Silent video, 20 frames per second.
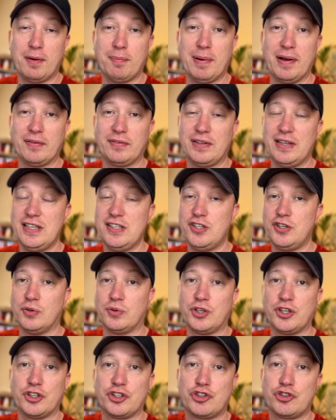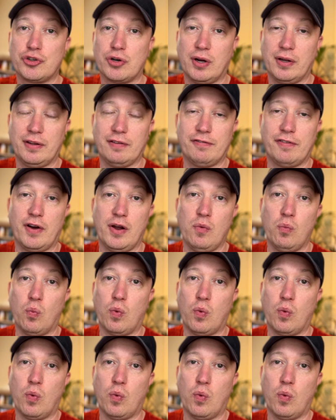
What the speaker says: bounties, you're just trying to find